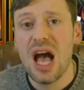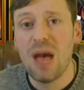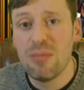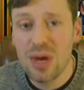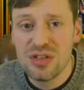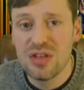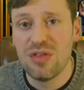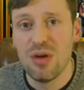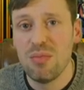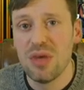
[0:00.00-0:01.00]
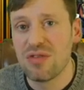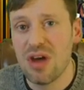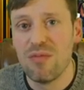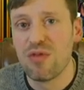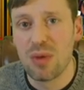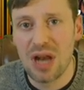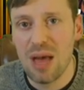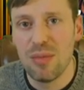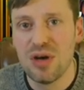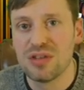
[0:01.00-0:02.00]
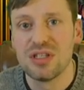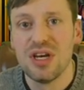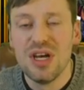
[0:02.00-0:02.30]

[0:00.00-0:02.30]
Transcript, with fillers: And most of them have come from Clanboss.